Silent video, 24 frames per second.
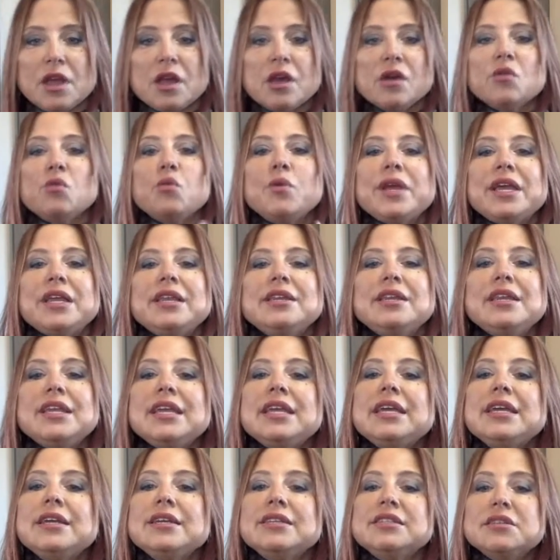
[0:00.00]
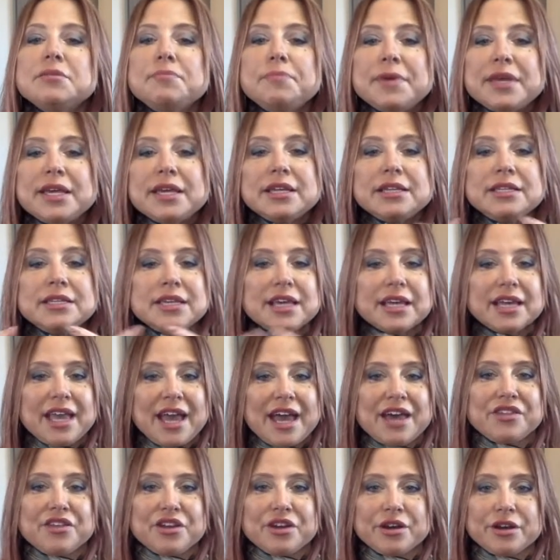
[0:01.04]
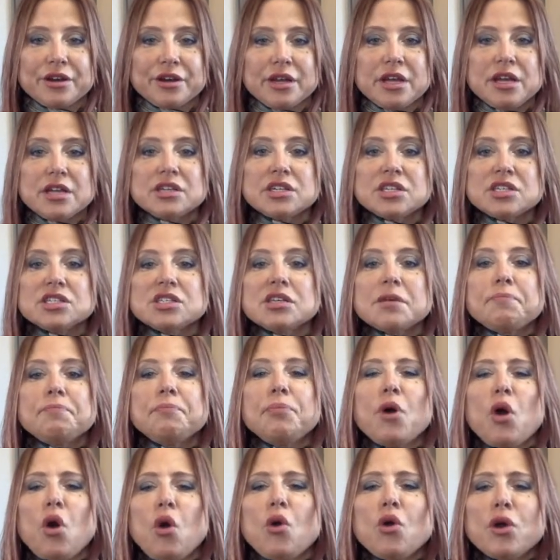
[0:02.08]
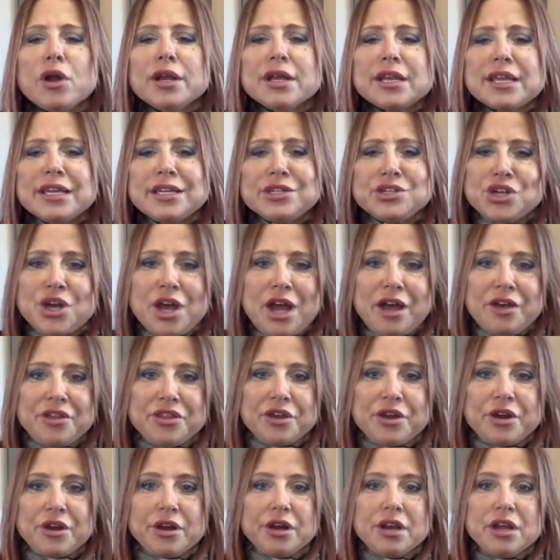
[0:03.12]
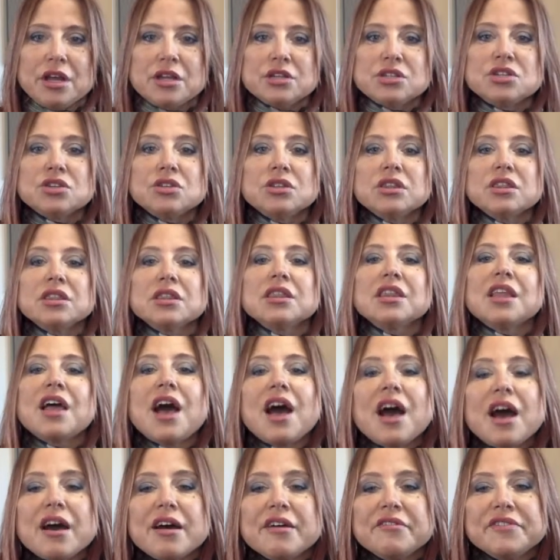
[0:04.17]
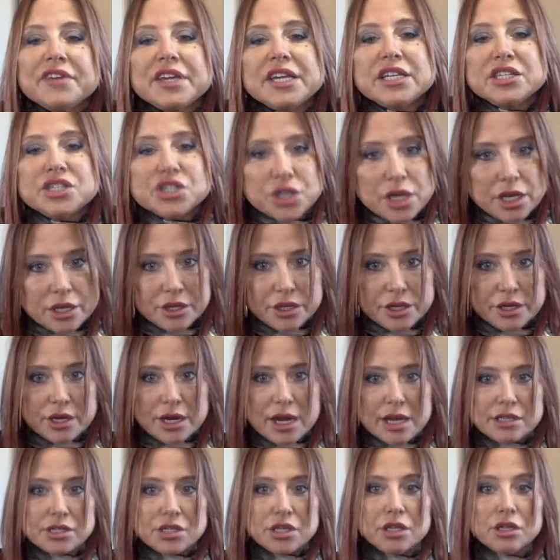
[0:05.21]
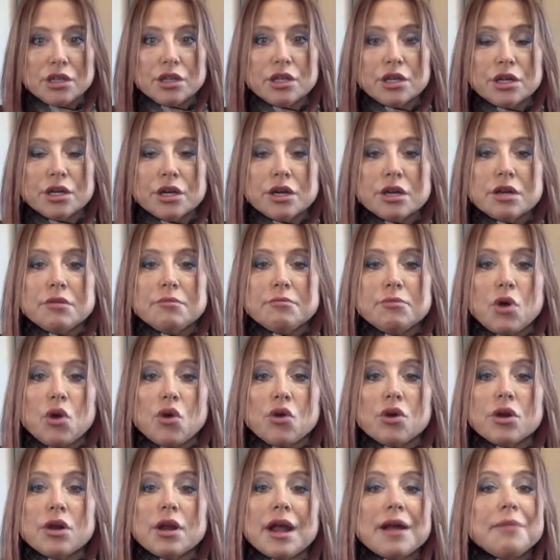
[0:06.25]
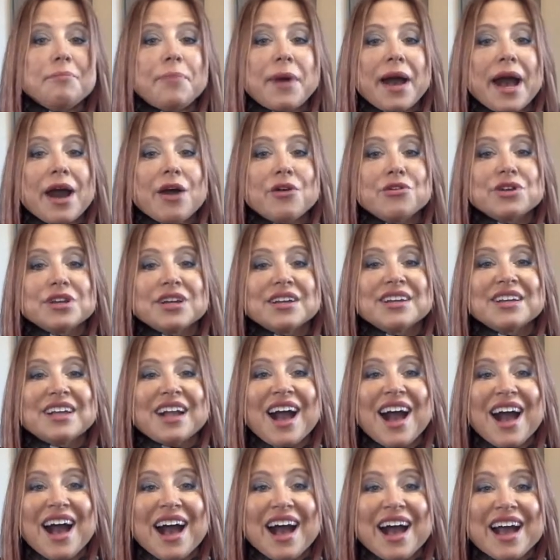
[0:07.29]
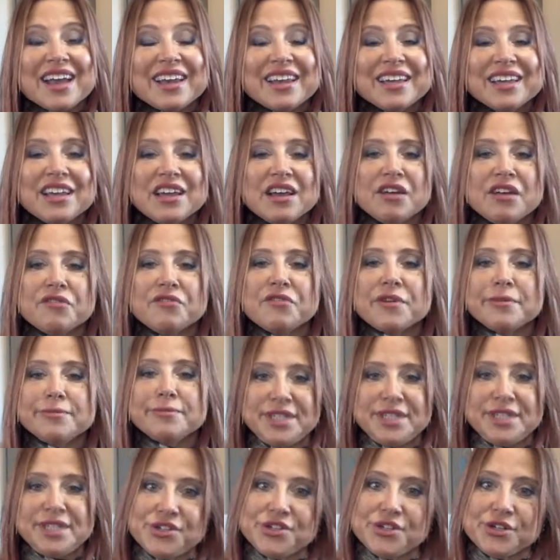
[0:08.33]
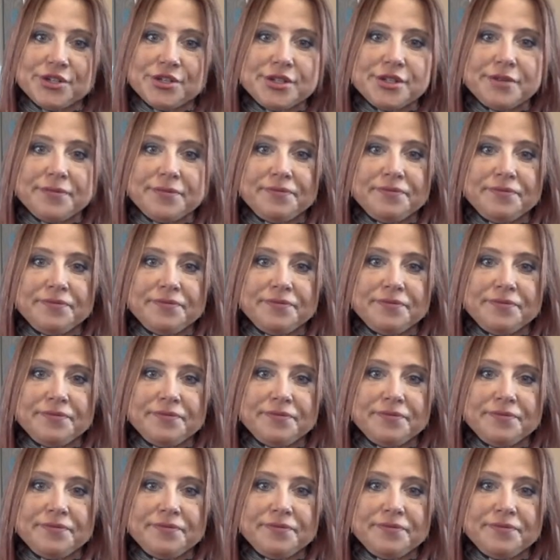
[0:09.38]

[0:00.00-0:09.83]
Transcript: We need to be together, to support each other, to love each other, and to learn more about God from teachers.